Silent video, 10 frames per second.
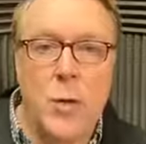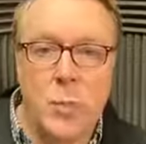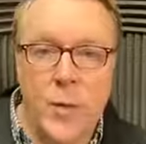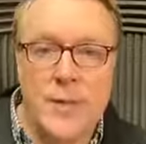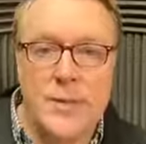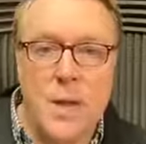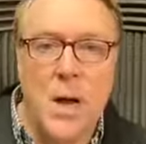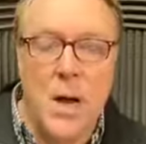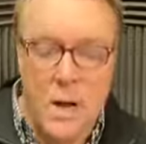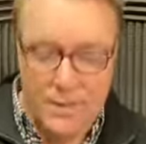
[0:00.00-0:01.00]
risk
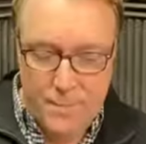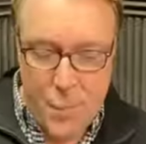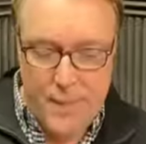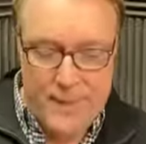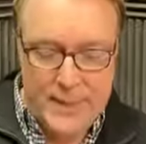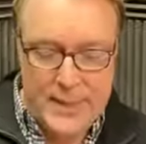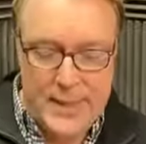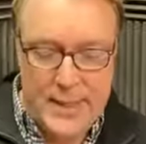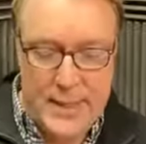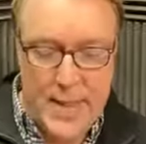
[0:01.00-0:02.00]
of
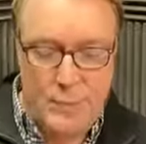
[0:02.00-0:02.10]
morbidity and